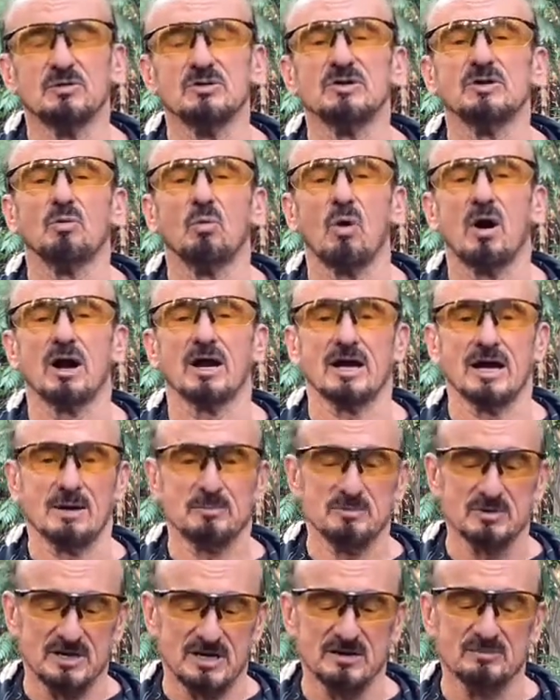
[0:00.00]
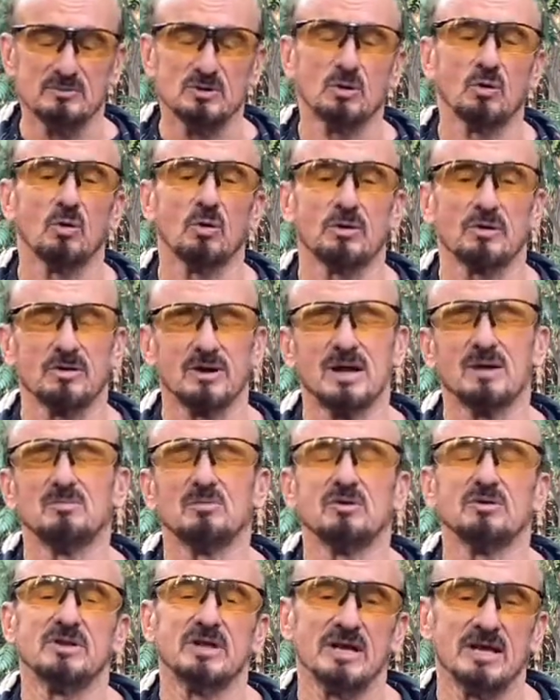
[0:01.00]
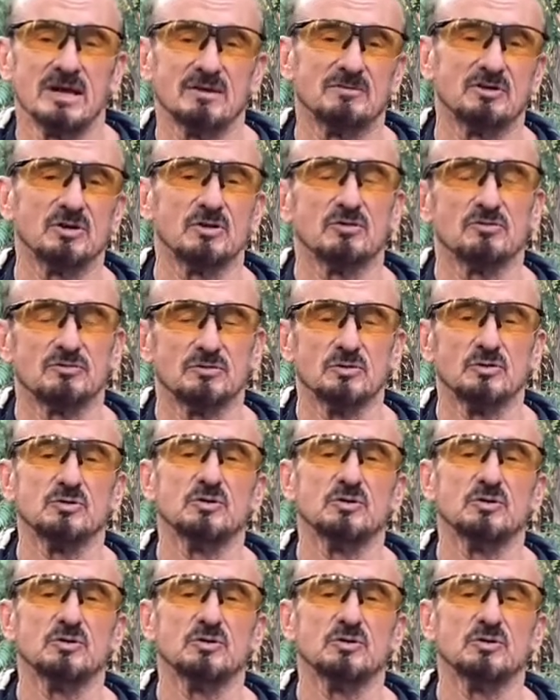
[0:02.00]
You walk up, you give them your order number, and they give you your food.